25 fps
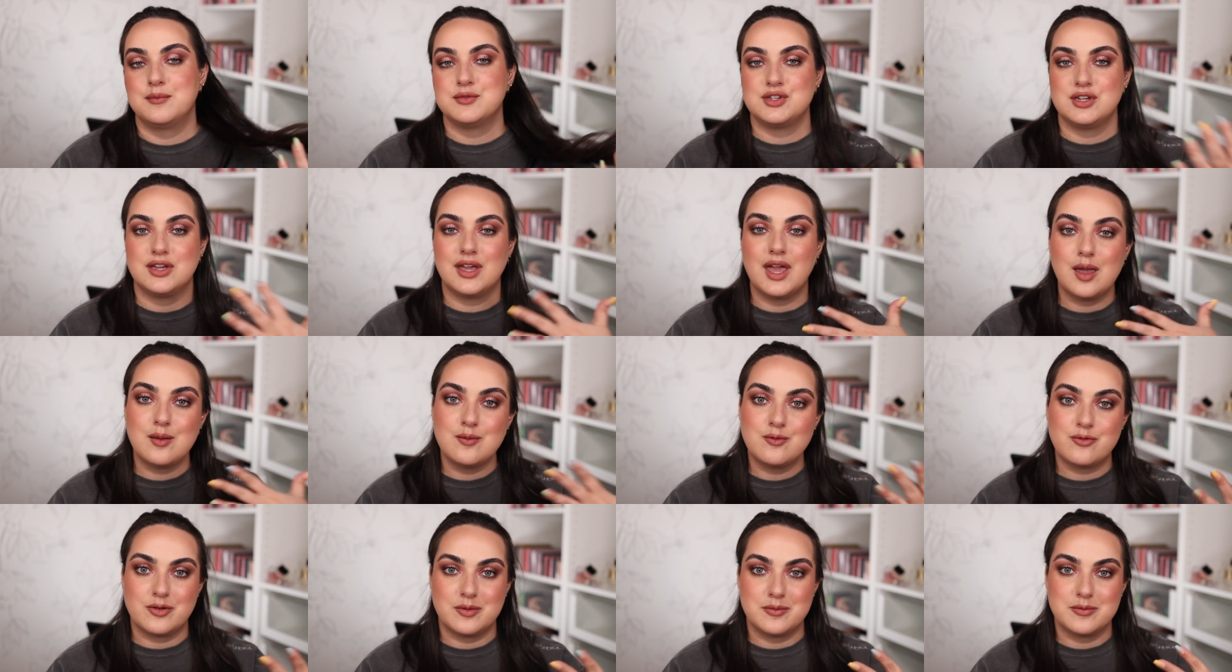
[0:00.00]
she
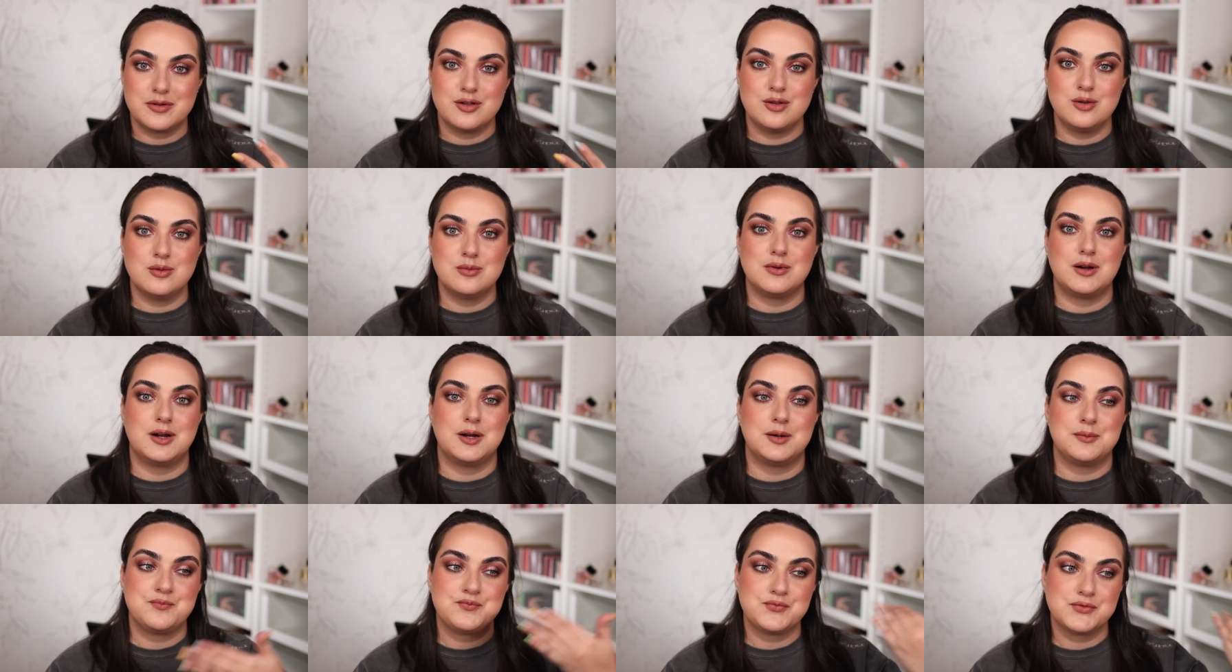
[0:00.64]
came from
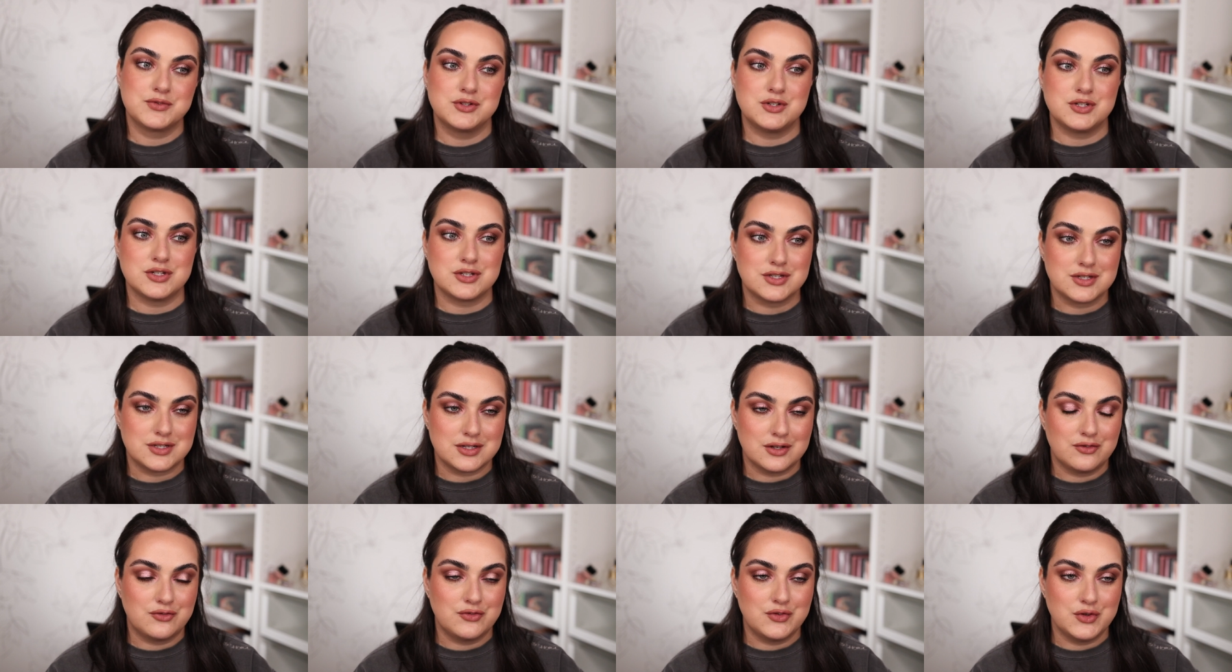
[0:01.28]
Cuba
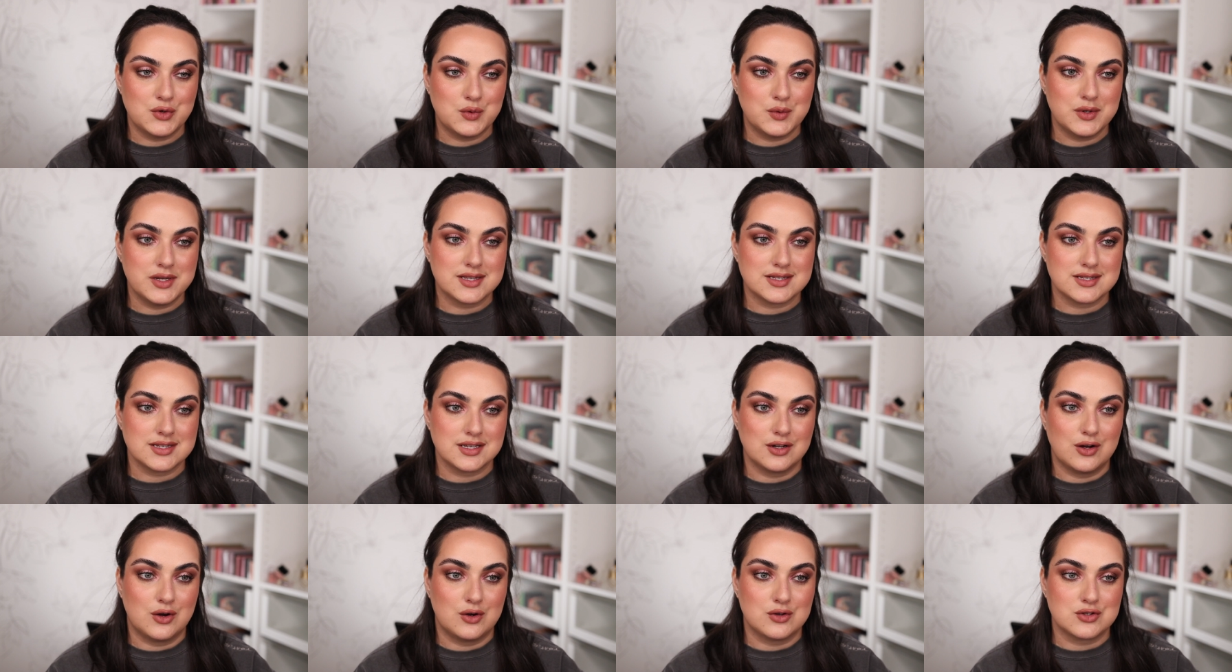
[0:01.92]
just a few weeks
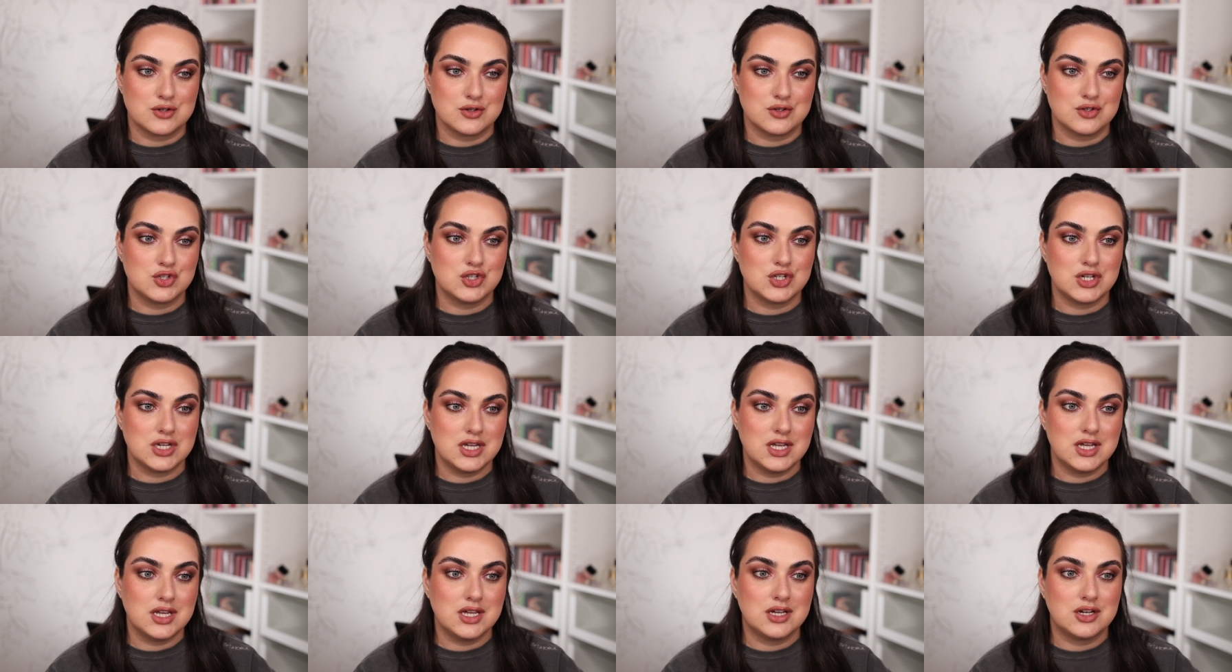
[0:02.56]
ago so
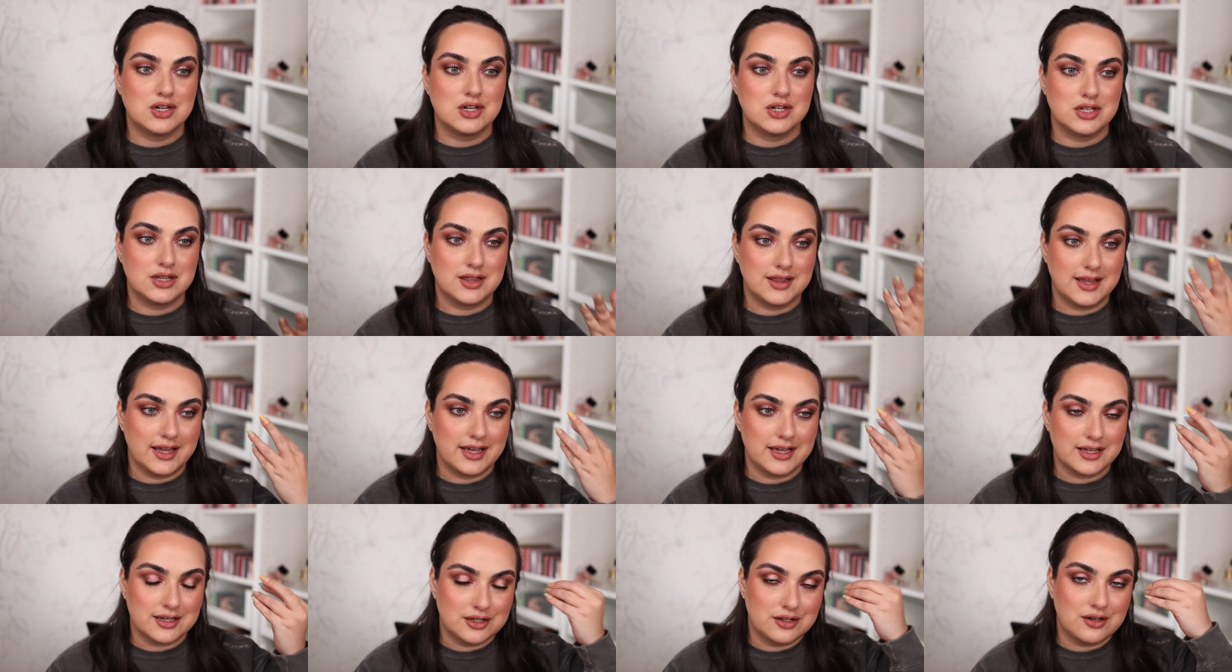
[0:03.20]
she could
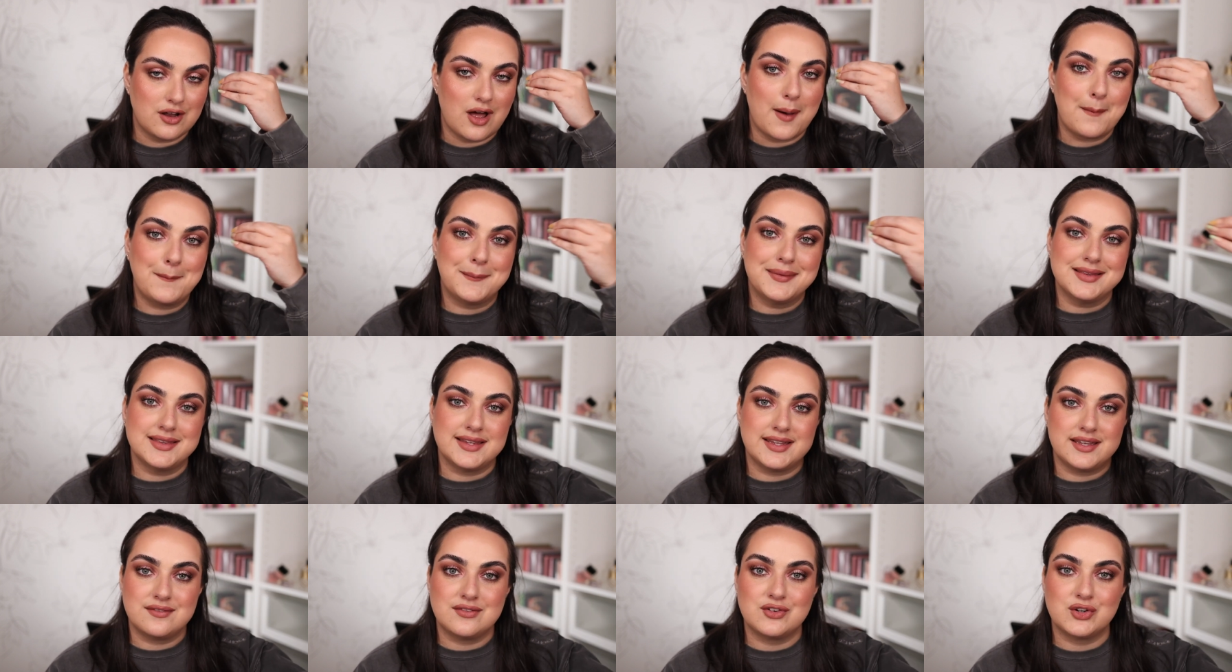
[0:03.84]
like not
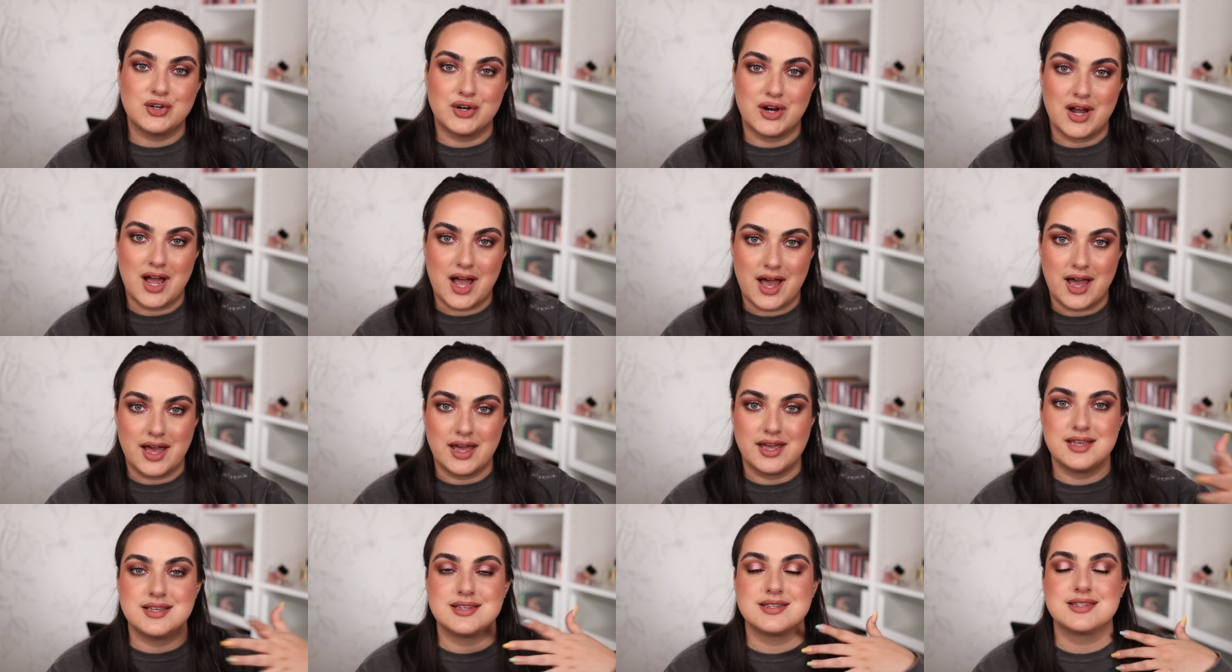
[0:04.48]
believe her
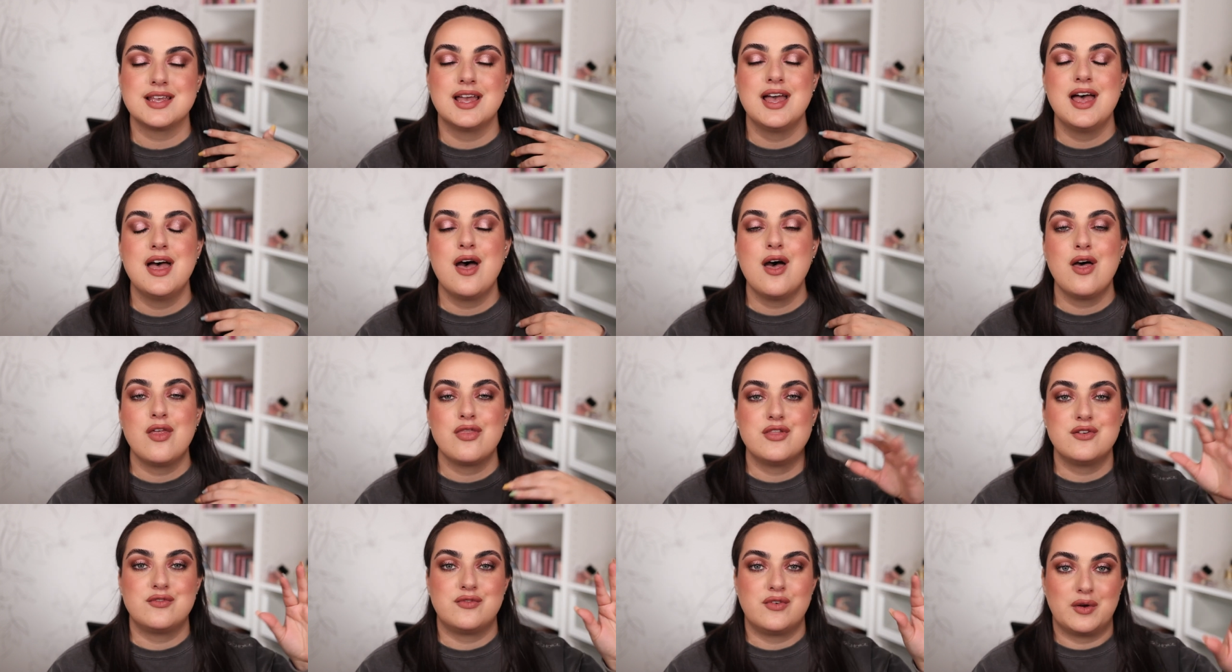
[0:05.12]
eyes
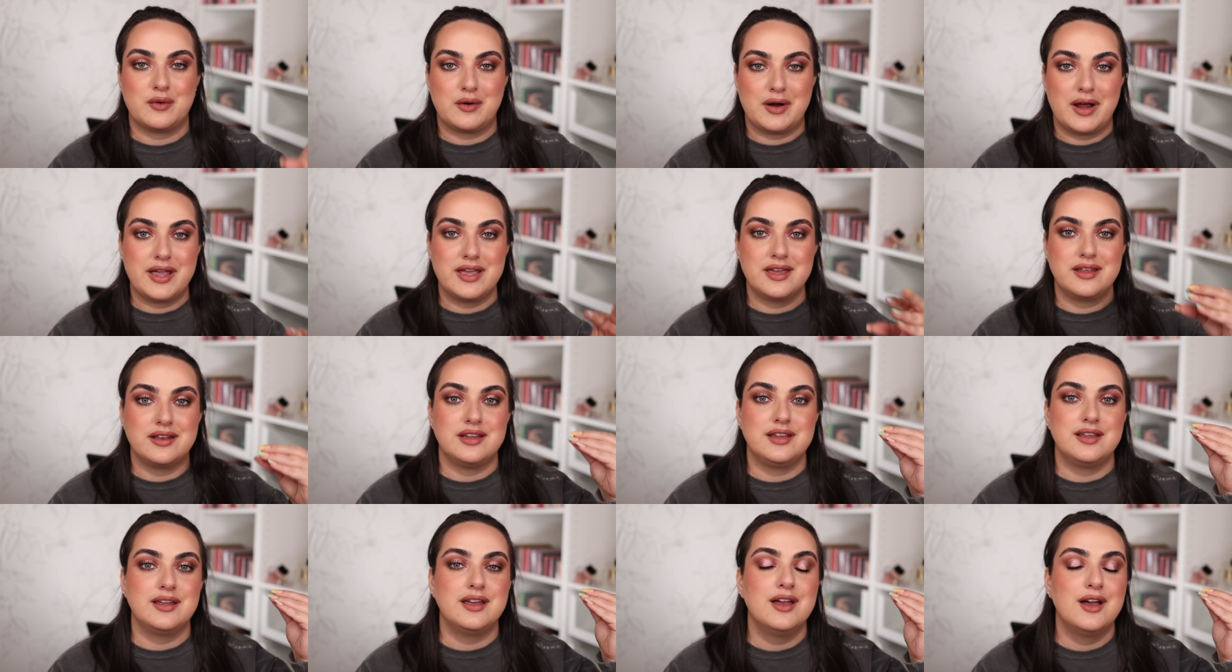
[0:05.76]
the
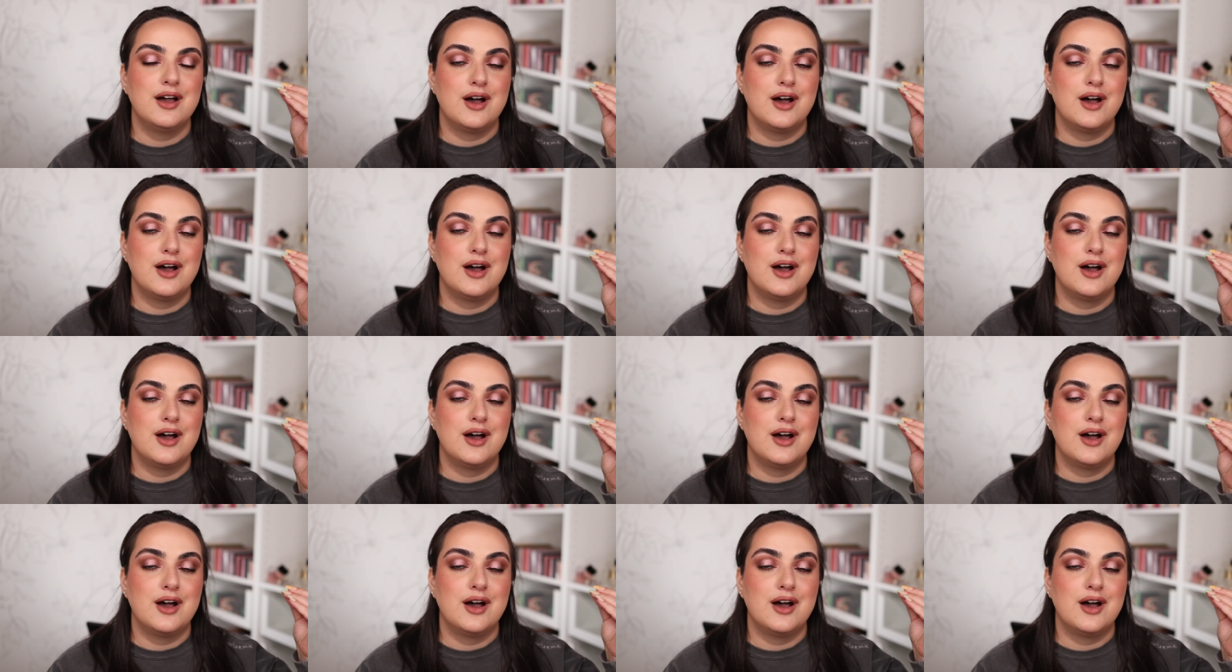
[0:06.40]
variety